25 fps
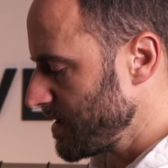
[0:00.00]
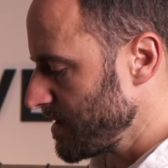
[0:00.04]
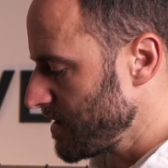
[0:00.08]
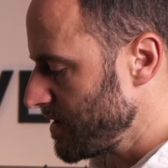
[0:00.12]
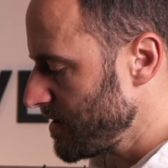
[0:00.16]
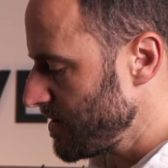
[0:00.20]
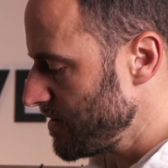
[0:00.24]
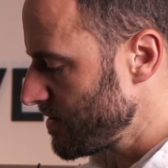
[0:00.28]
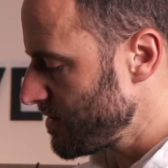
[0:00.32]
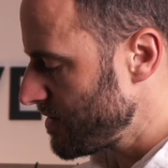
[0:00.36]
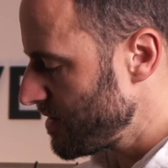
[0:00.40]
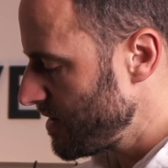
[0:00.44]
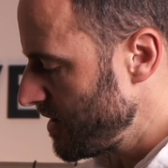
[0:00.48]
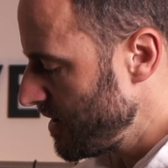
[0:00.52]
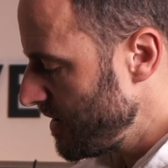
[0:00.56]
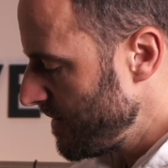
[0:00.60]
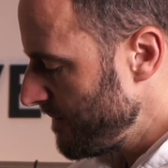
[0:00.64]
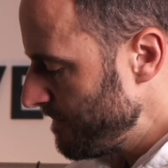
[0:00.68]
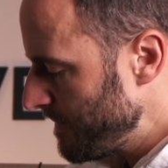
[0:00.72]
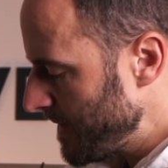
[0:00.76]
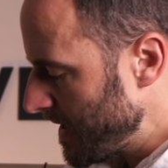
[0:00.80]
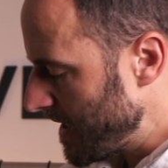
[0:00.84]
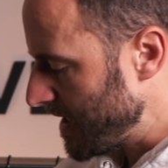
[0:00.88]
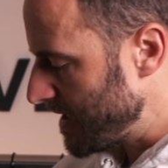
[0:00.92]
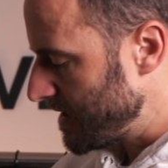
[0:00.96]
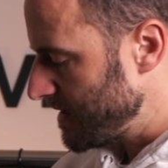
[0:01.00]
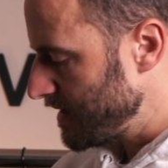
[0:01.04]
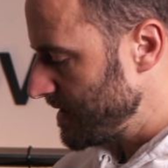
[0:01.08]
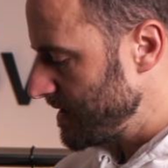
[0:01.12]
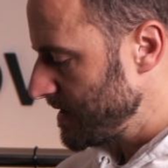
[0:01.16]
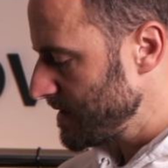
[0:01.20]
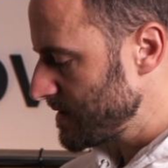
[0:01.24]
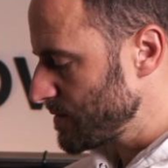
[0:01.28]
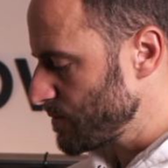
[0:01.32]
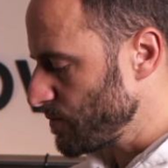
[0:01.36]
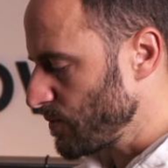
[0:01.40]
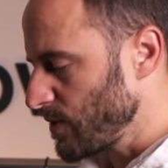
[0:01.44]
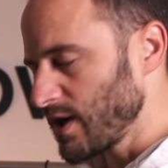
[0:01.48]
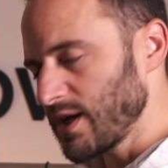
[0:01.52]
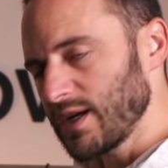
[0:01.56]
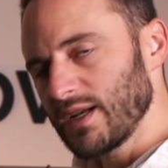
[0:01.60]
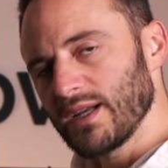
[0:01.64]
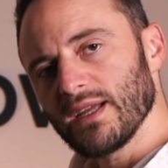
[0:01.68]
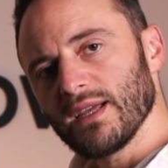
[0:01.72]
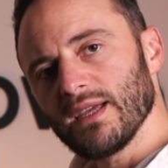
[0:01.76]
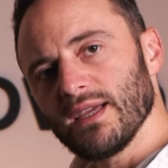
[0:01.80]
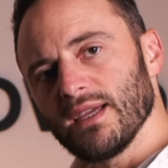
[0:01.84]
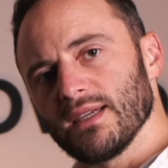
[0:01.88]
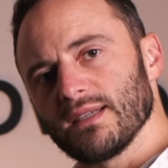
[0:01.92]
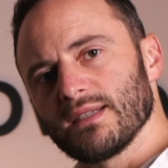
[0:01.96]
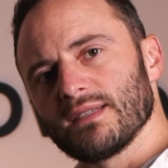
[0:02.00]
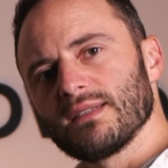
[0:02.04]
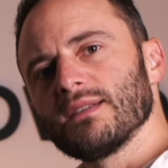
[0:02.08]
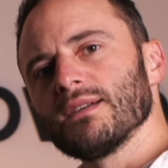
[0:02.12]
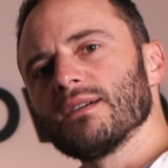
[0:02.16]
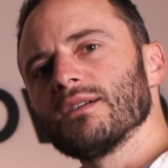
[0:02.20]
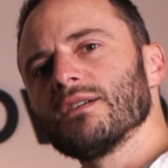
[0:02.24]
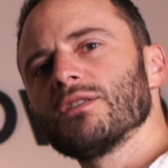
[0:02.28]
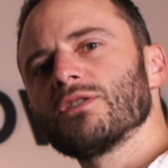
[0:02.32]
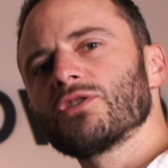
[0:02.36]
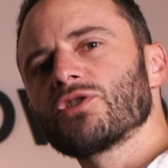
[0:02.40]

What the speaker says: here and this one is the